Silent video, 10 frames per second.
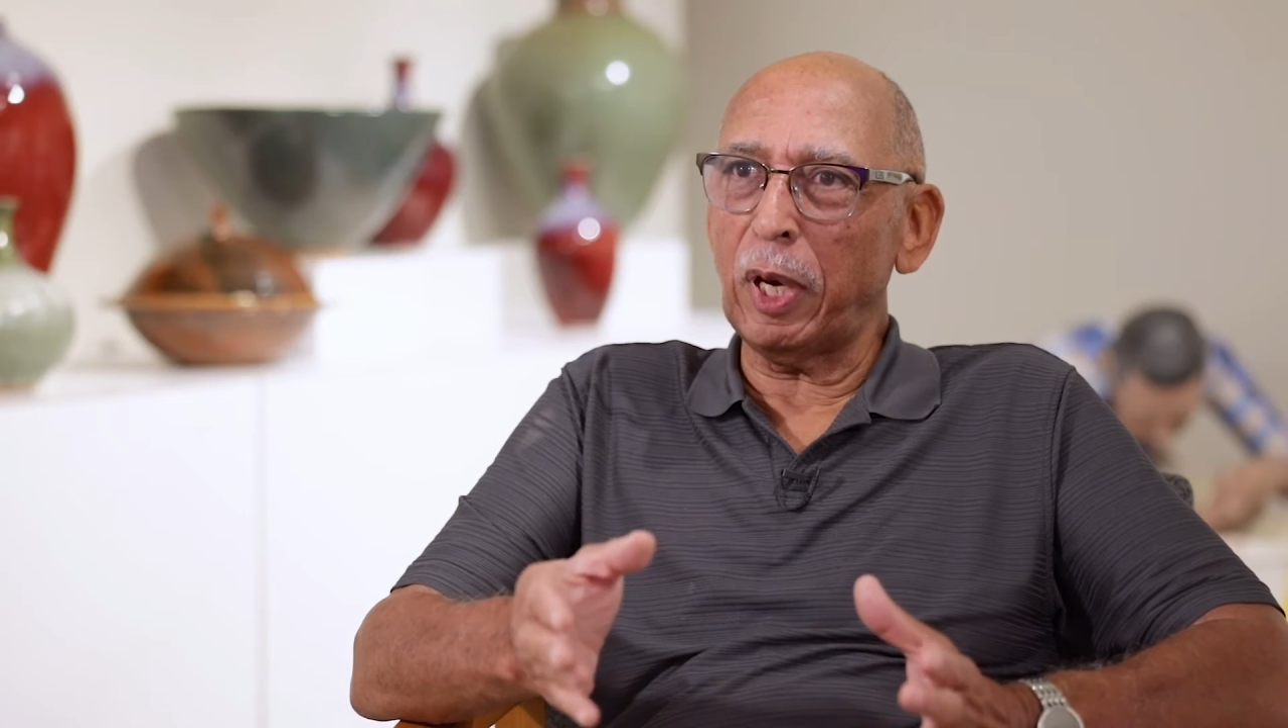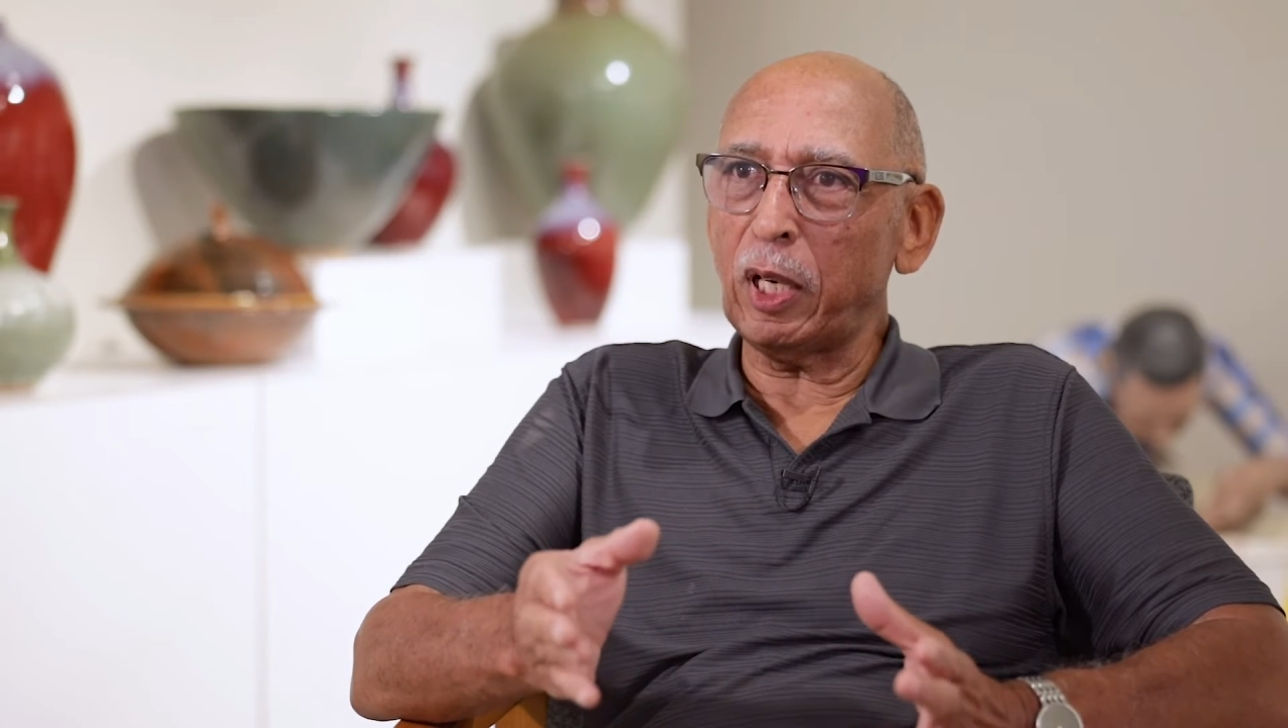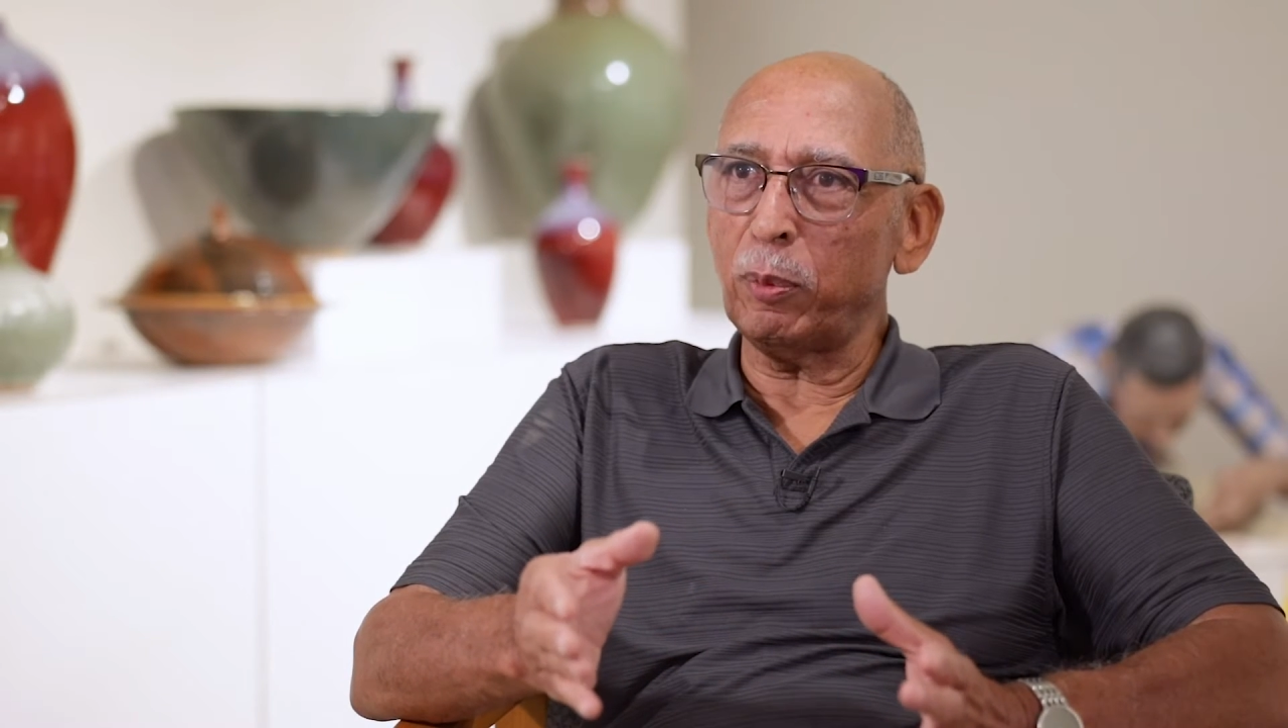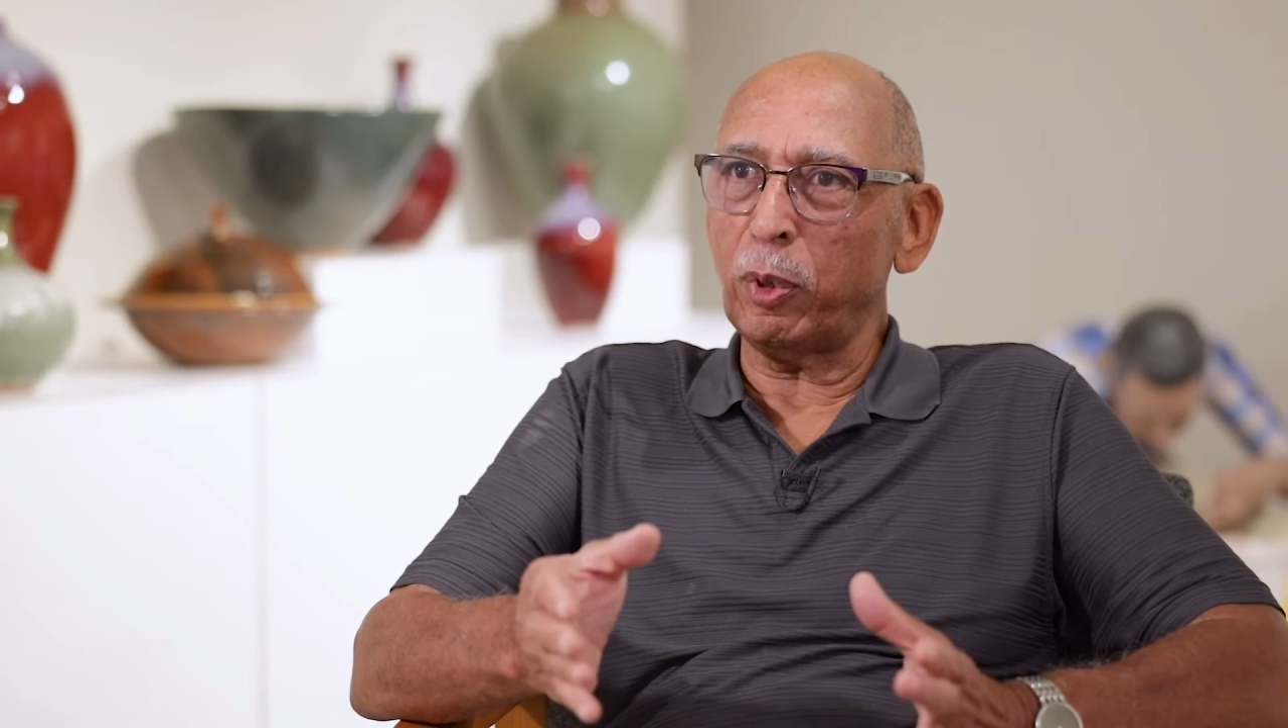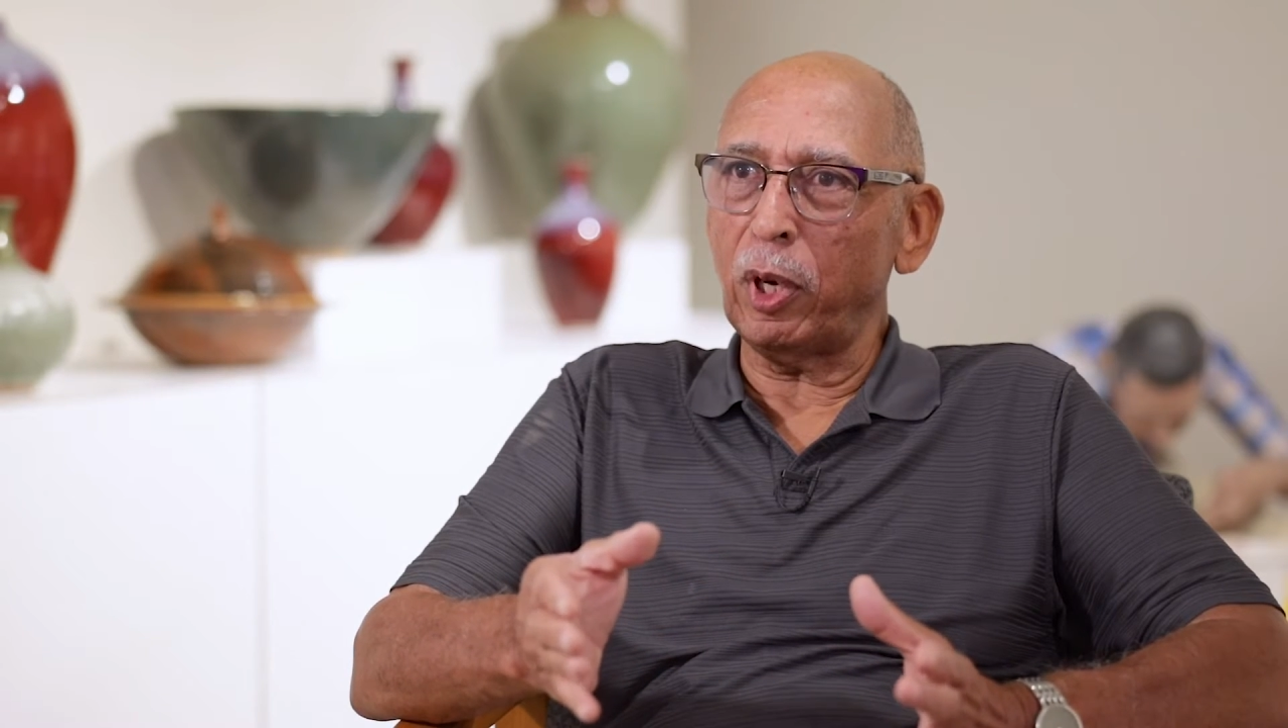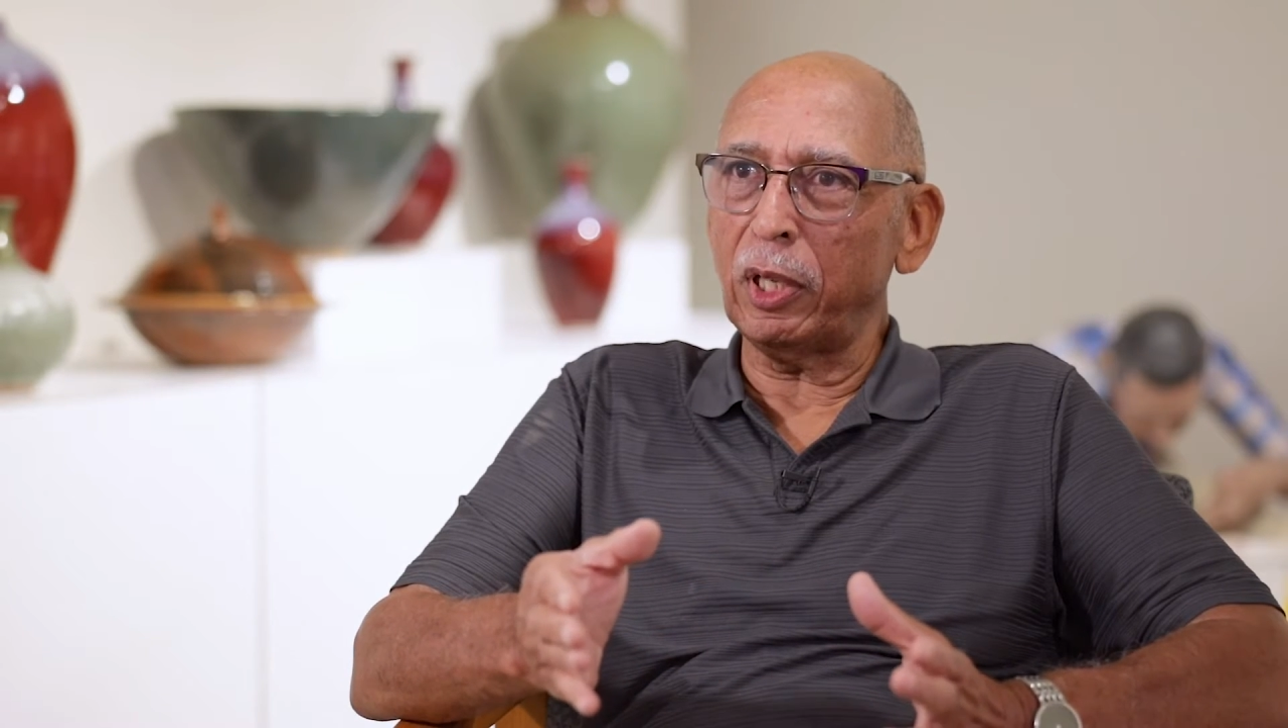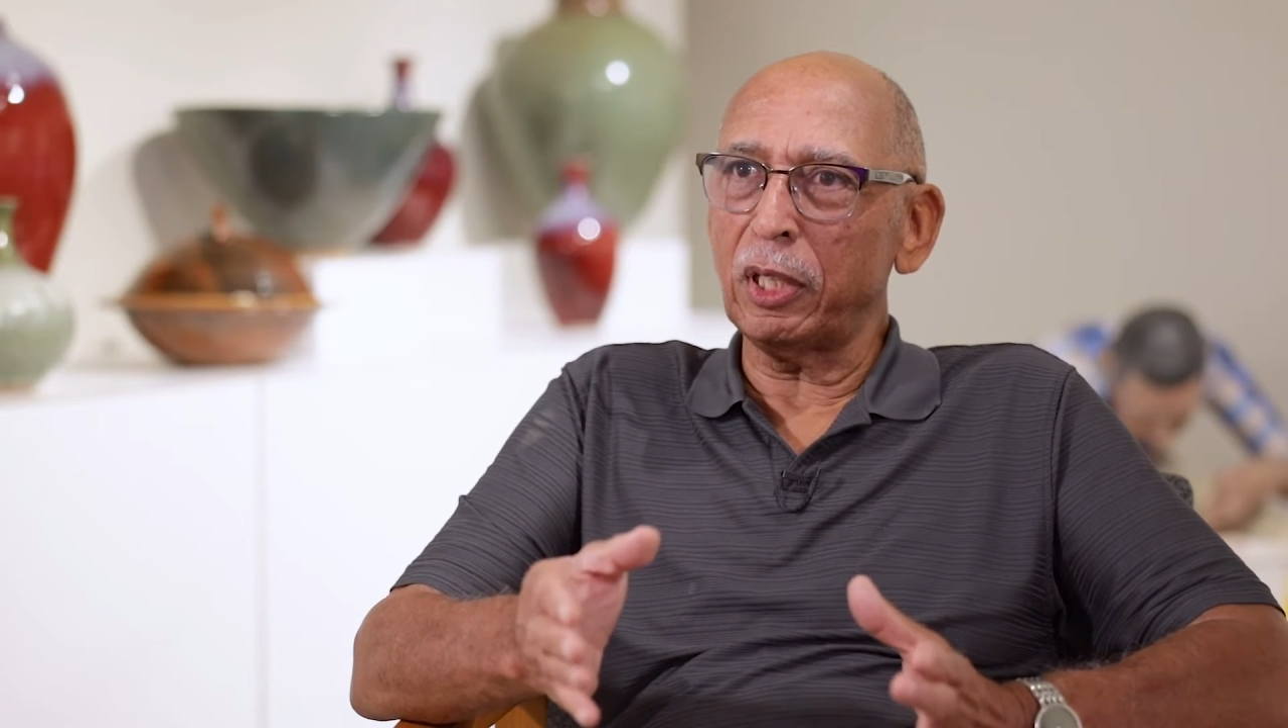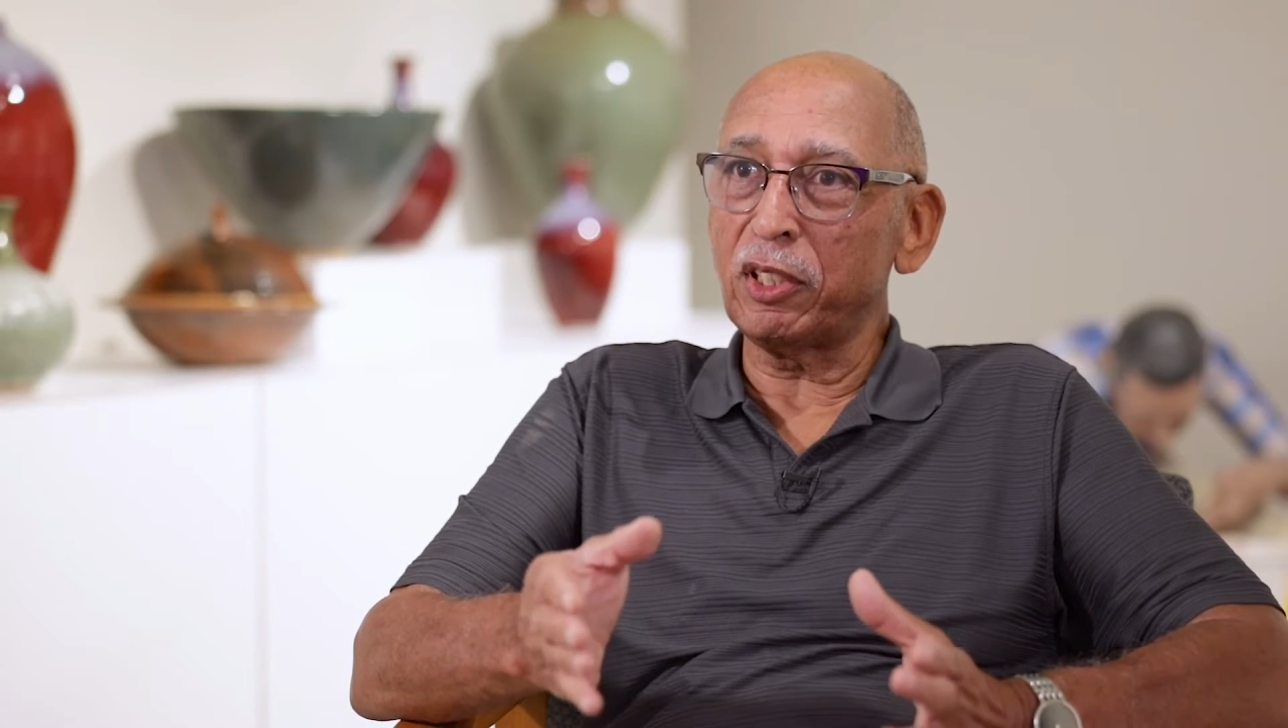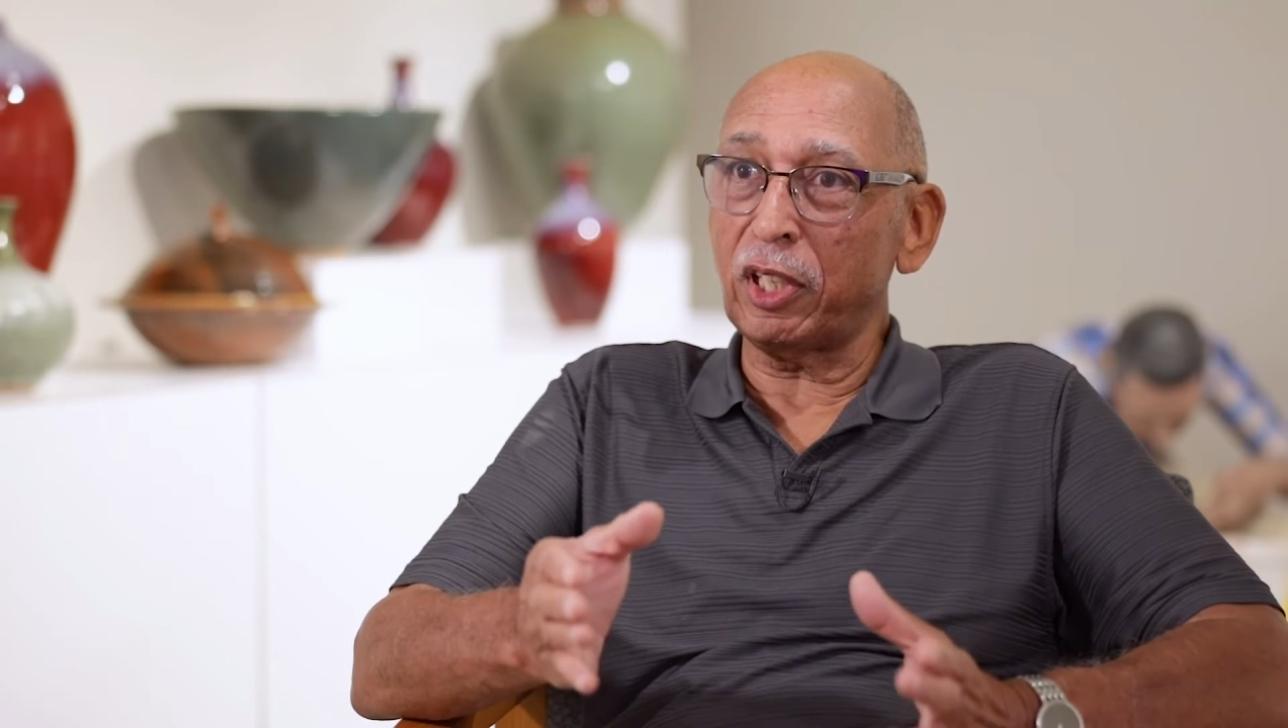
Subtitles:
bottom part